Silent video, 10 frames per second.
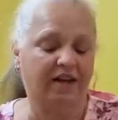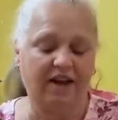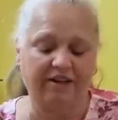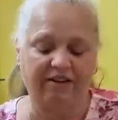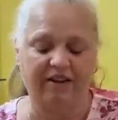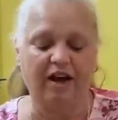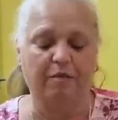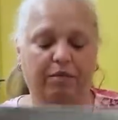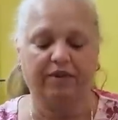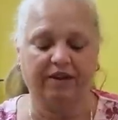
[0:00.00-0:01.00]
cutting
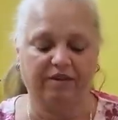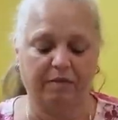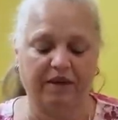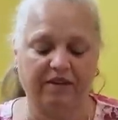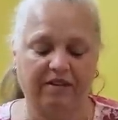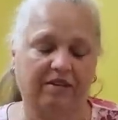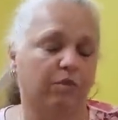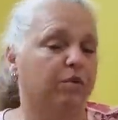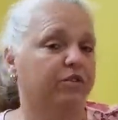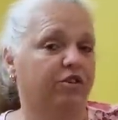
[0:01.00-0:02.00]
up these pieces, I
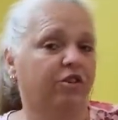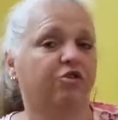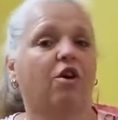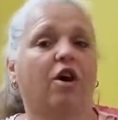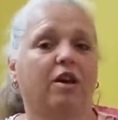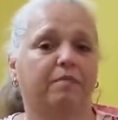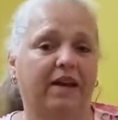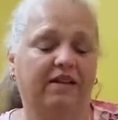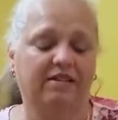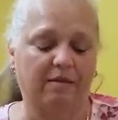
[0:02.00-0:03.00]
wanted to try and
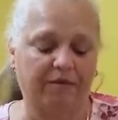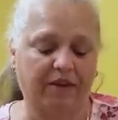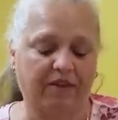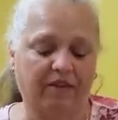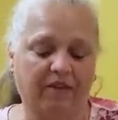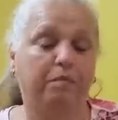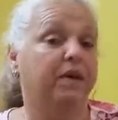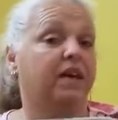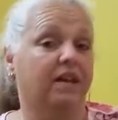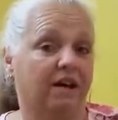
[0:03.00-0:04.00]
make something
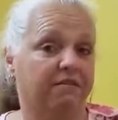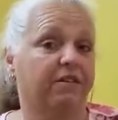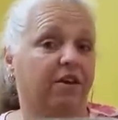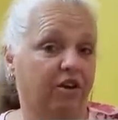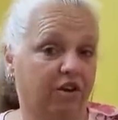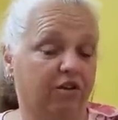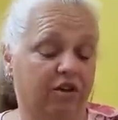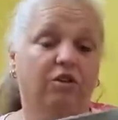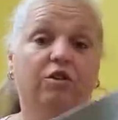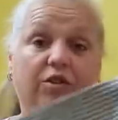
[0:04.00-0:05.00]
big enough that I could
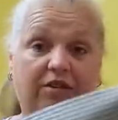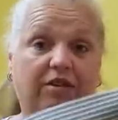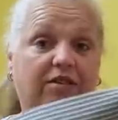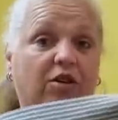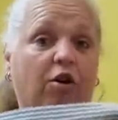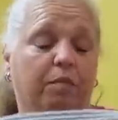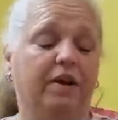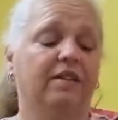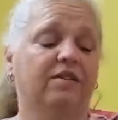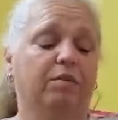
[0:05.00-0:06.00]
use this whole piece